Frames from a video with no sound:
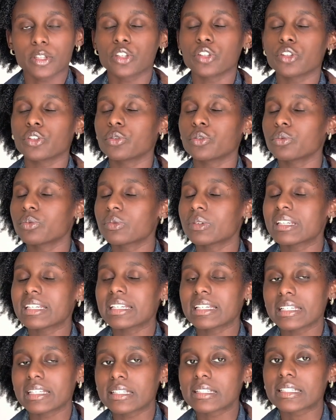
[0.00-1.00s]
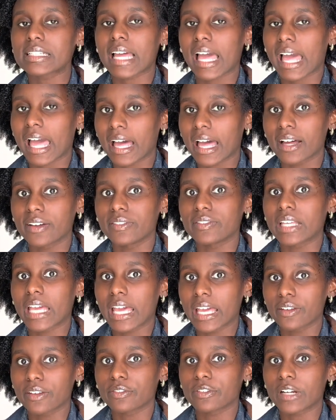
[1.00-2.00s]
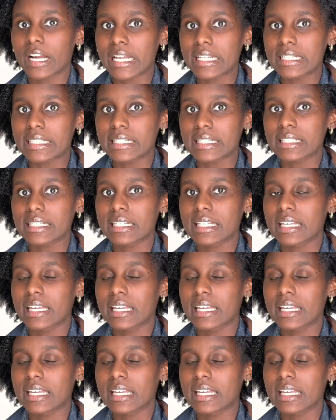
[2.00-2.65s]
You need to have gay friends.